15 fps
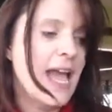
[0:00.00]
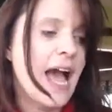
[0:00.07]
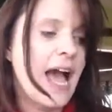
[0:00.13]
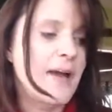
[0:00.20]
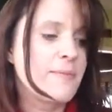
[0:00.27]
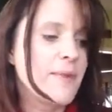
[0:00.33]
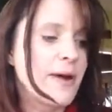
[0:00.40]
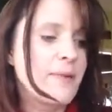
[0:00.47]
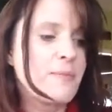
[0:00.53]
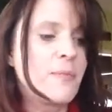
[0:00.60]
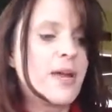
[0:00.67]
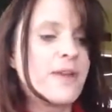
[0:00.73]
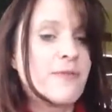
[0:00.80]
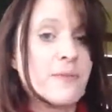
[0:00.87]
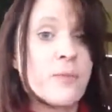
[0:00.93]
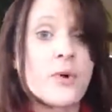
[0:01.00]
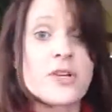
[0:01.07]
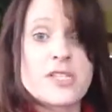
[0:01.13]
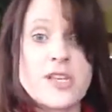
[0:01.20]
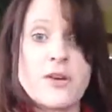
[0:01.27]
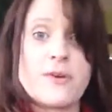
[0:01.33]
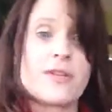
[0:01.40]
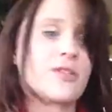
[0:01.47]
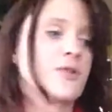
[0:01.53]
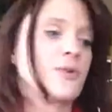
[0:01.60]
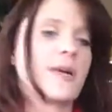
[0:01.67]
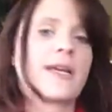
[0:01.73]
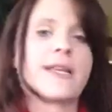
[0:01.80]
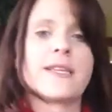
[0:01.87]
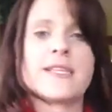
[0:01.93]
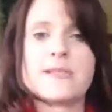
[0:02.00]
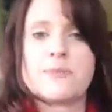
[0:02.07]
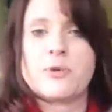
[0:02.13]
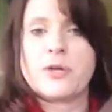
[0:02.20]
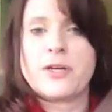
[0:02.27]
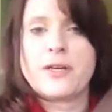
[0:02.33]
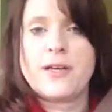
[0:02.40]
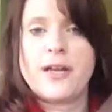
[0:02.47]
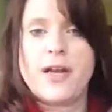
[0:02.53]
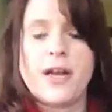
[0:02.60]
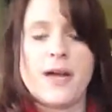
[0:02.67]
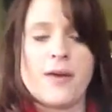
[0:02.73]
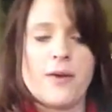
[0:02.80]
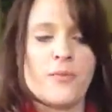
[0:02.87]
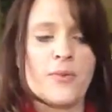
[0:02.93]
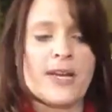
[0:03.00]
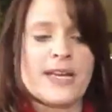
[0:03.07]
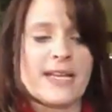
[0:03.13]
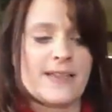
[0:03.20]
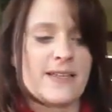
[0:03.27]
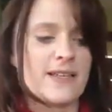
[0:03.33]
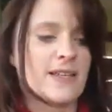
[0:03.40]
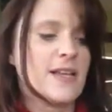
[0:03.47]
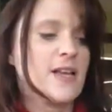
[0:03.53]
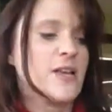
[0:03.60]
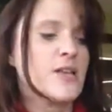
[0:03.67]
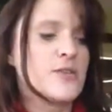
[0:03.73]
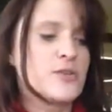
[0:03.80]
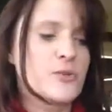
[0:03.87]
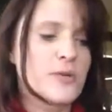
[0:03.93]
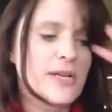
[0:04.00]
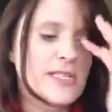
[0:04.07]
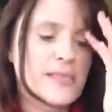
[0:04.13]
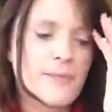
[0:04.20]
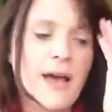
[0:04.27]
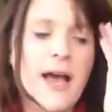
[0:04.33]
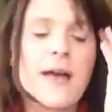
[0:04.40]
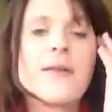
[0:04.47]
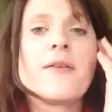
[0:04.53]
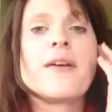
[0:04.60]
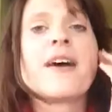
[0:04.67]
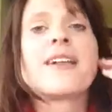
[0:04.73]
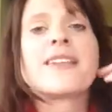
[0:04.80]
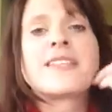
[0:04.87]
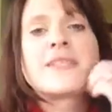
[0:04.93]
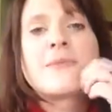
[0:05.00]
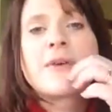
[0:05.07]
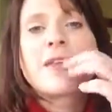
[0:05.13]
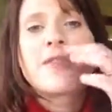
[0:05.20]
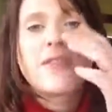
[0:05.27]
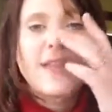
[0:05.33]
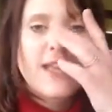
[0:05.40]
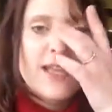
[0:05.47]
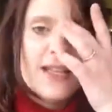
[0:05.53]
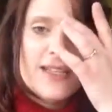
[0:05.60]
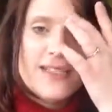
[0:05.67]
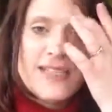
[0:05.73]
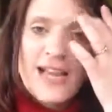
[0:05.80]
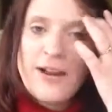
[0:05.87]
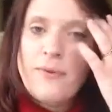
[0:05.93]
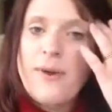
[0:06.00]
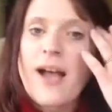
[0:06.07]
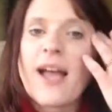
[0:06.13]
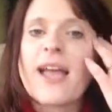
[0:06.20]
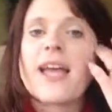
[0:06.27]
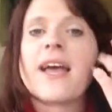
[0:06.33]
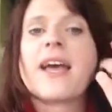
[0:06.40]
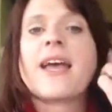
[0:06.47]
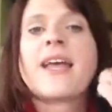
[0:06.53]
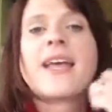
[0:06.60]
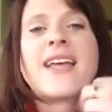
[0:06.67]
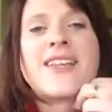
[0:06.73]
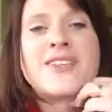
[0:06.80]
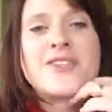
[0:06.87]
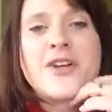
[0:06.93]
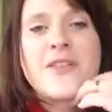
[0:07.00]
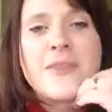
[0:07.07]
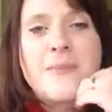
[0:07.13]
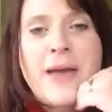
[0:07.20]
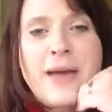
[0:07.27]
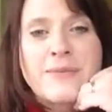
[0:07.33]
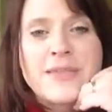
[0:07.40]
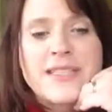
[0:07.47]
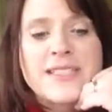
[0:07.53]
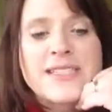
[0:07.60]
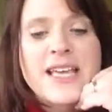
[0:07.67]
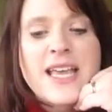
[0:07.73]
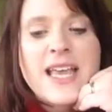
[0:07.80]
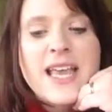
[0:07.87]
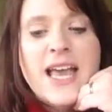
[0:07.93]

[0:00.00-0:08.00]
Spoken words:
I'm even more so enjoying this book and reading the stories about Elizabeth and Zechariah and John the Baptist.